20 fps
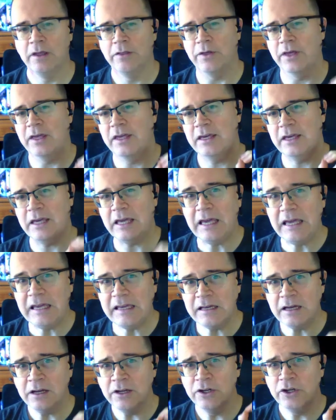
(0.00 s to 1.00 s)
The
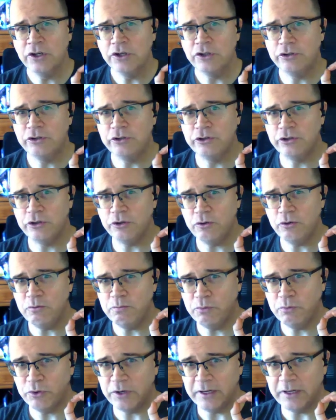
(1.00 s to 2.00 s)
key to
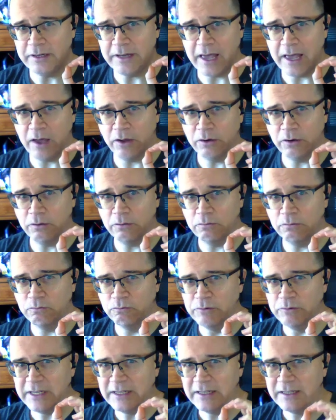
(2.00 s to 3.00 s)
putting down
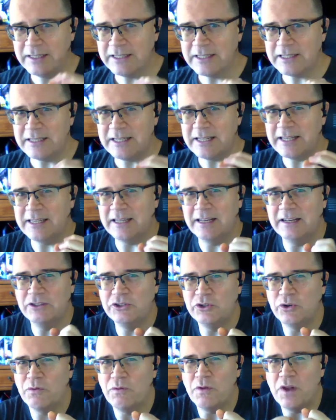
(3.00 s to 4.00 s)
realistic and
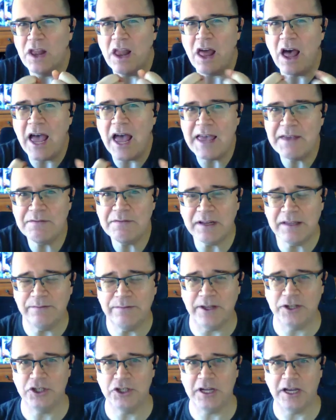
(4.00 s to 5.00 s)
sort of lively
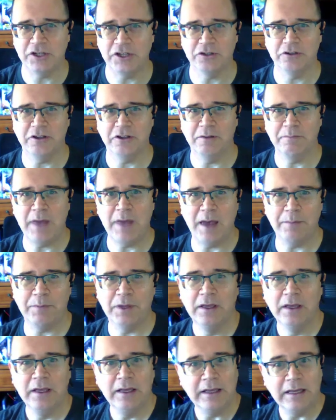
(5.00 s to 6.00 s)
vegetation on your map
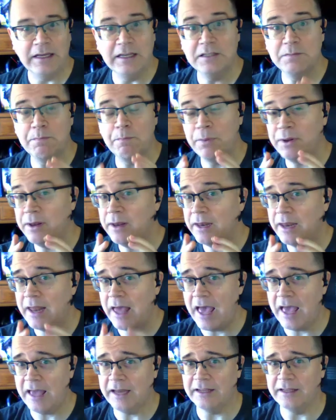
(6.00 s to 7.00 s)
is
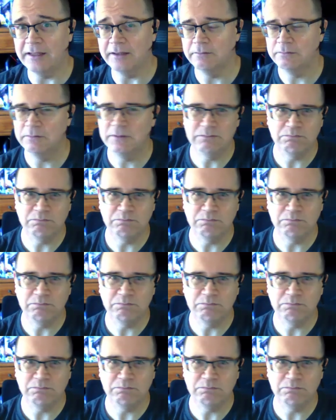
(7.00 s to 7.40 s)
planning.